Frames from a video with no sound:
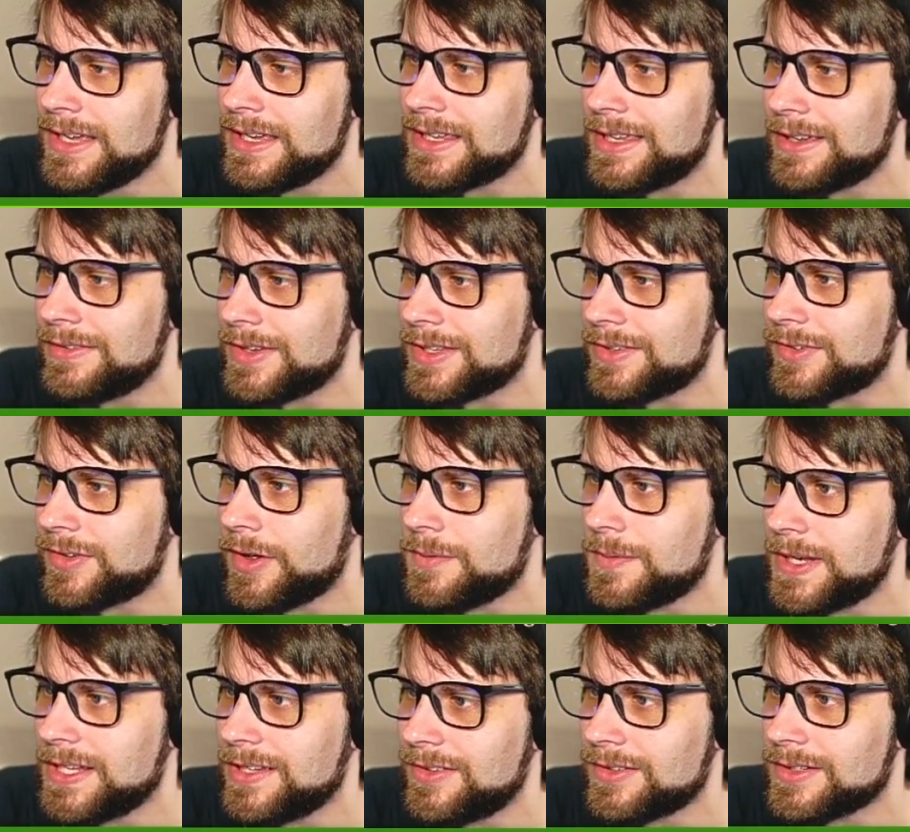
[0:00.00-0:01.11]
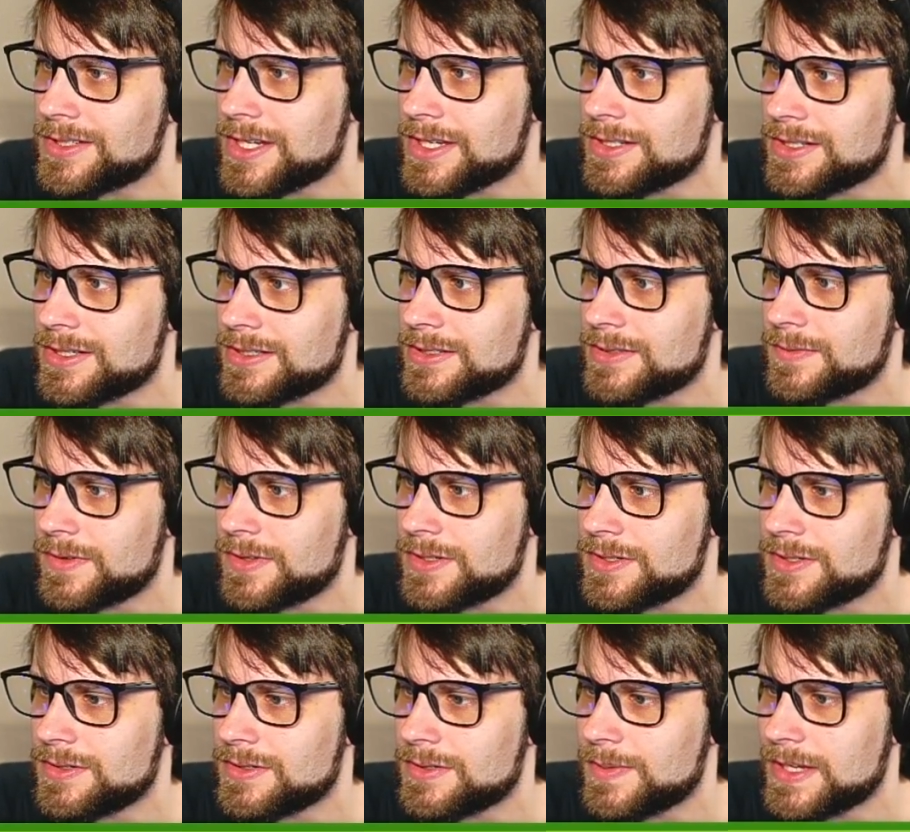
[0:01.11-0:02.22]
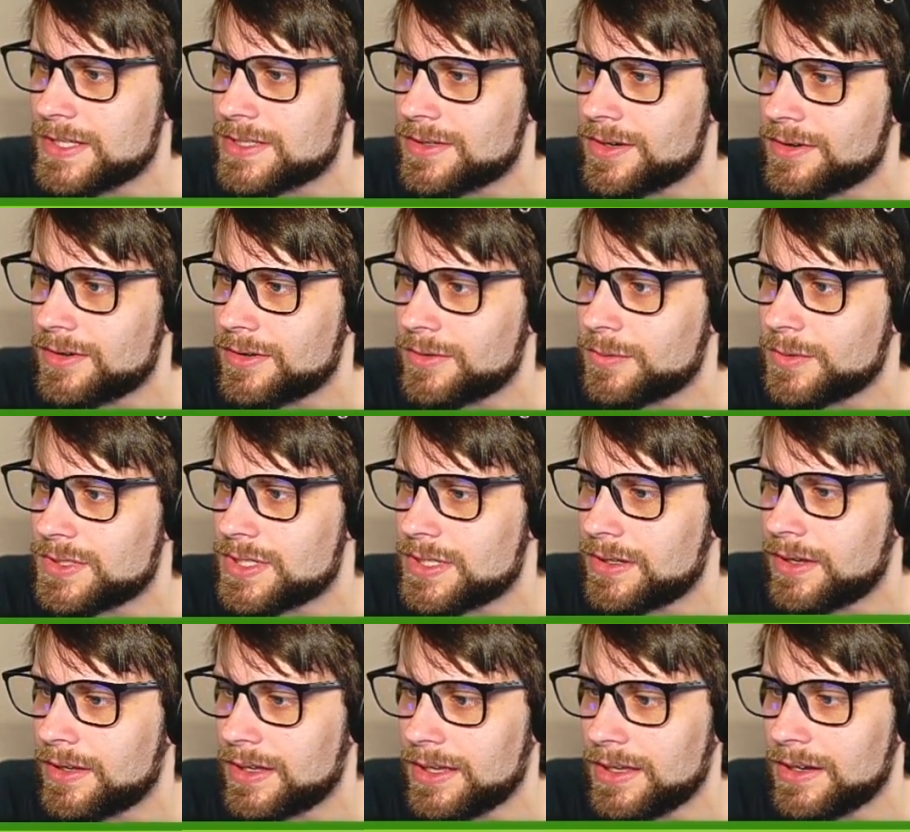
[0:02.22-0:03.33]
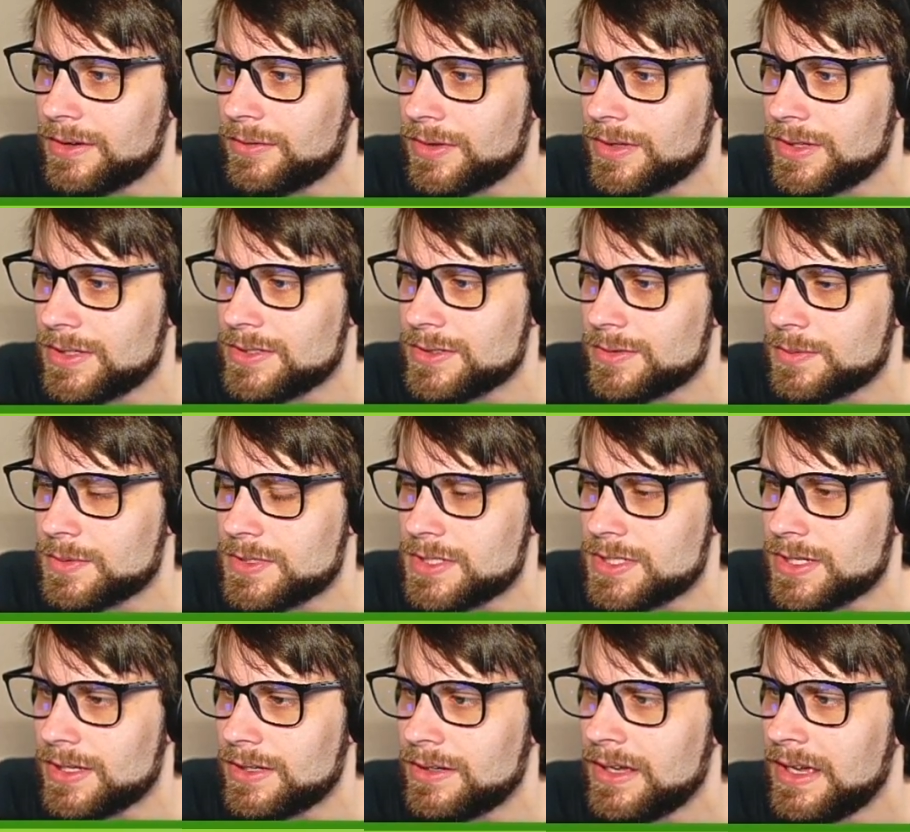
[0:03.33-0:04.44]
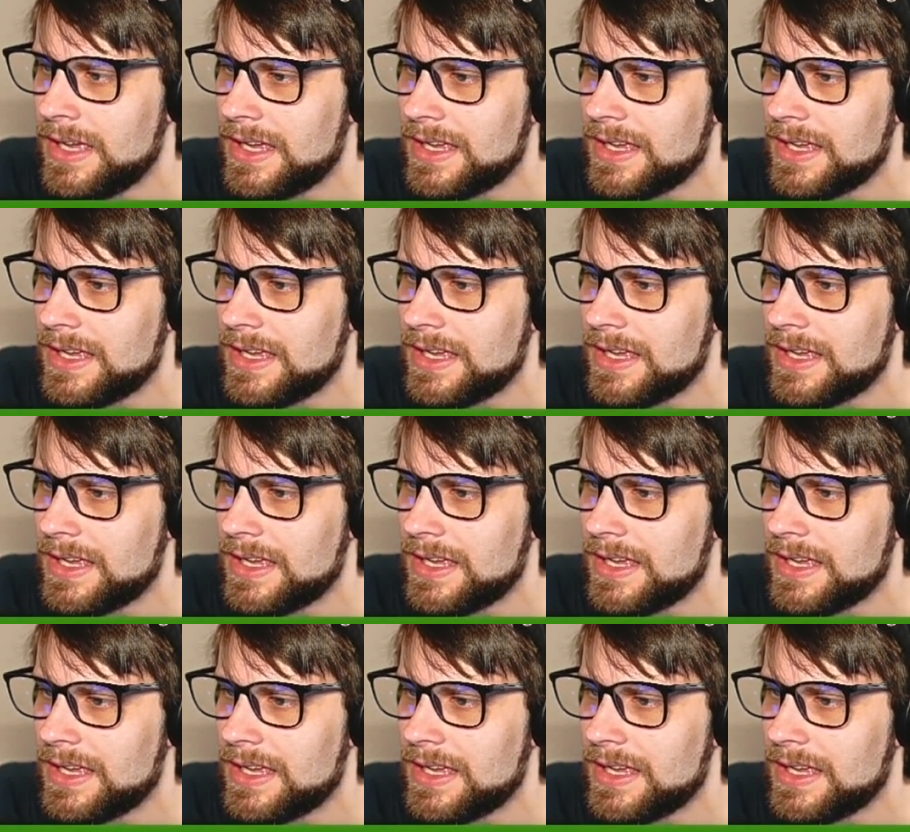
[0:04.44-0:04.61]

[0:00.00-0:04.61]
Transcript: giving so many suggestions for the Choose My Starter, which again, I really do appreciate.